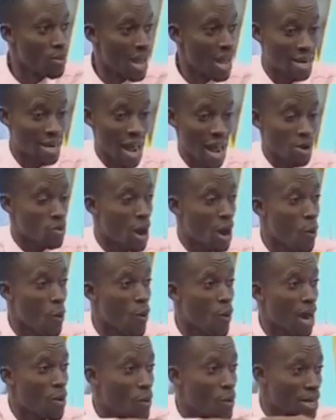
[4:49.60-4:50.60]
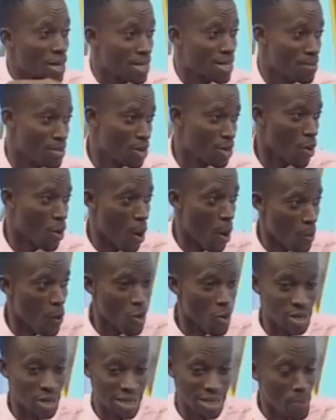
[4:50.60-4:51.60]
ya na no na wo ka ho asemi
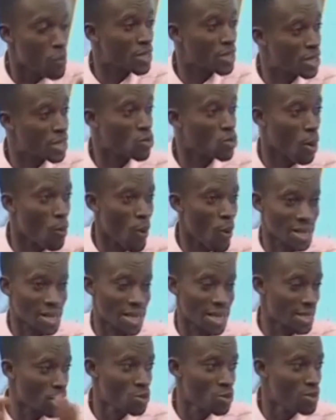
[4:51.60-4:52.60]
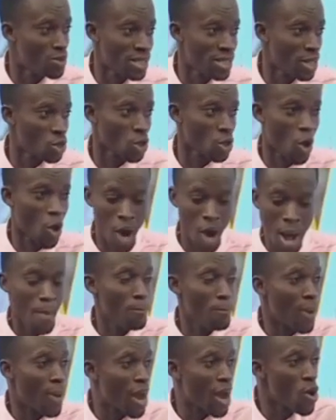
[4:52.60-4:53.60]
omo deposit omo asase to me sure
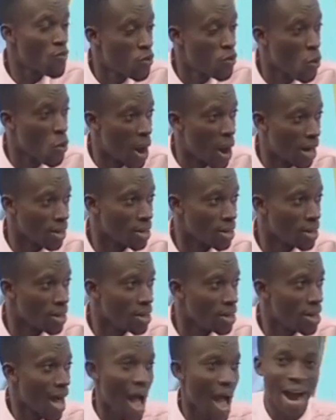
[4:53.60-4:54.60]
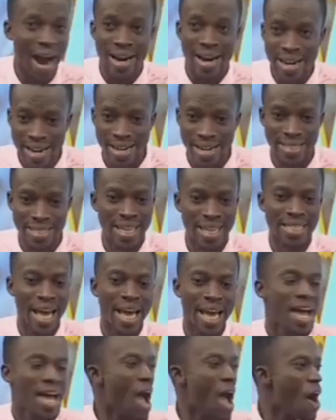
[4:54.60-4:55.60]
biofuel agric just
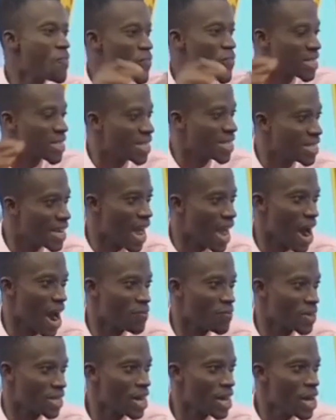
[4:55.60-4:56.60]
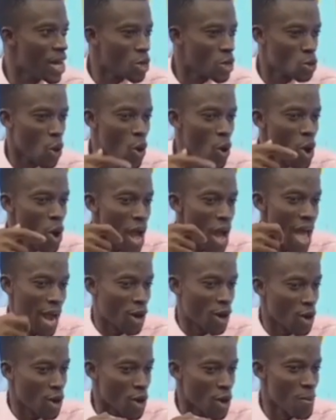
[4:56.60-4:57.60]
everything they have it So
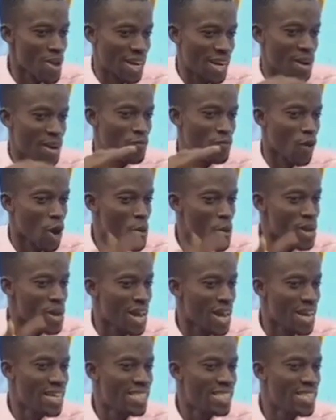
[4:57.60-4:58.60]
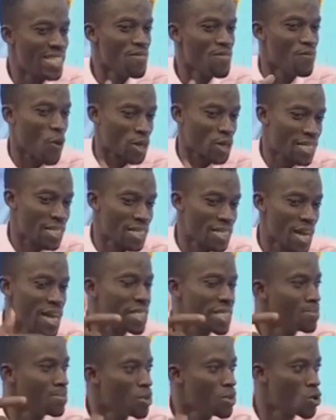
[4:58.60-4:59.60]
economy at the following year, 1914,
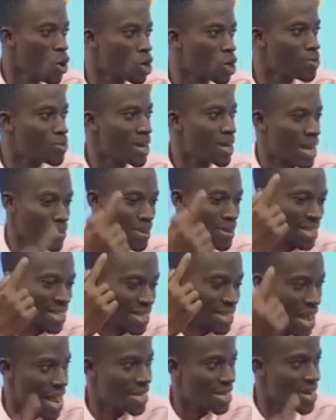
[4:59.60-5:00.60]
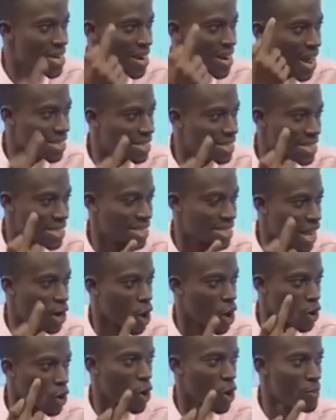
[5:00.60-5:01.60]
ethnic growth became the third largest
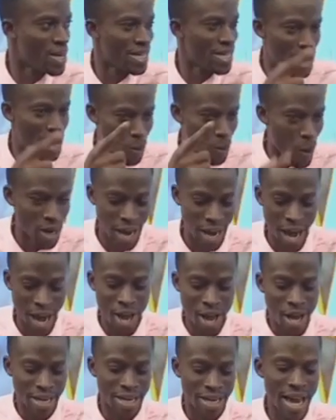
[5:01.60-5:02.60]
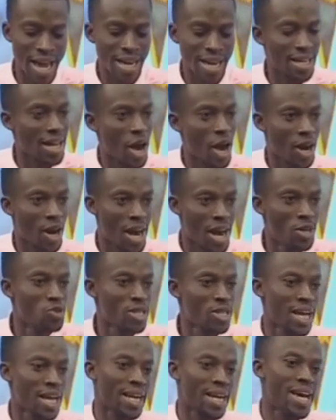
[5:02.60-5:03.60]
economy in the world. Now
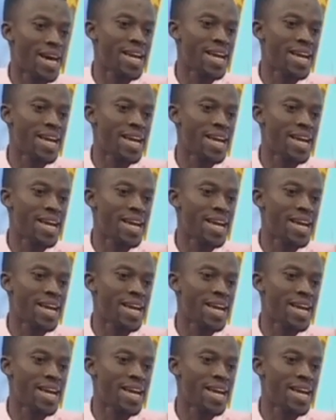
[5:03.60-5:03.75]
countries are not